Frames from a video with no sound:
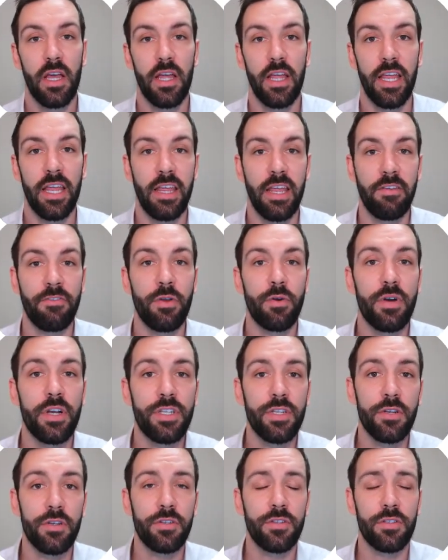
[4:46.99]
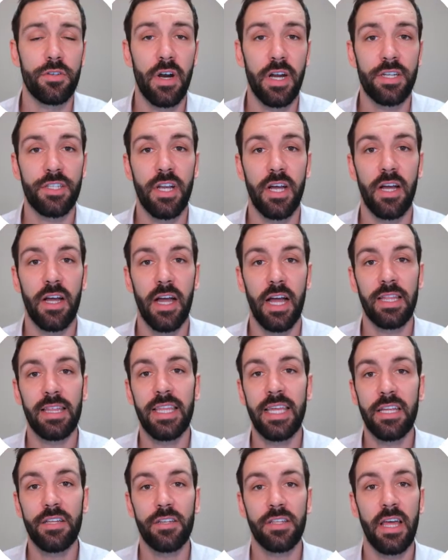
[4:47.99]
if you're interested in structure, a
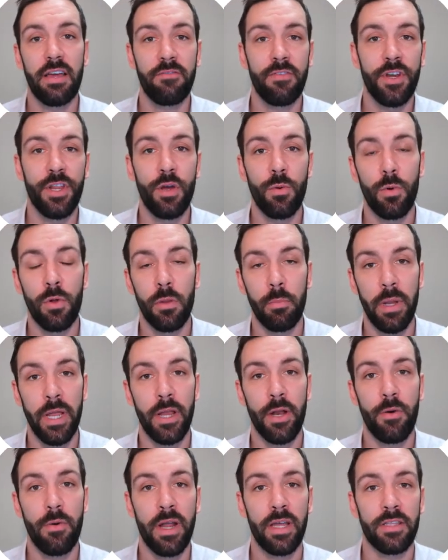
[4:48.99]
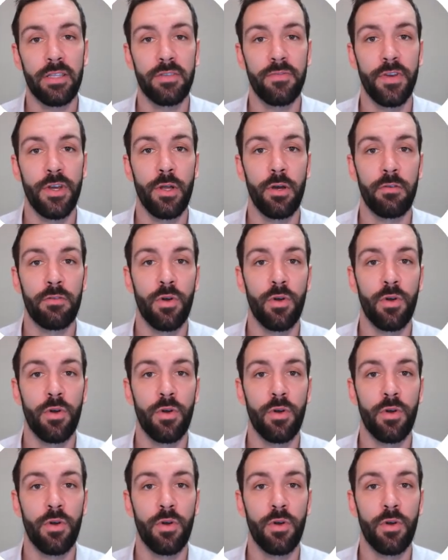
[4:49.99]
link to that video will appear around this video,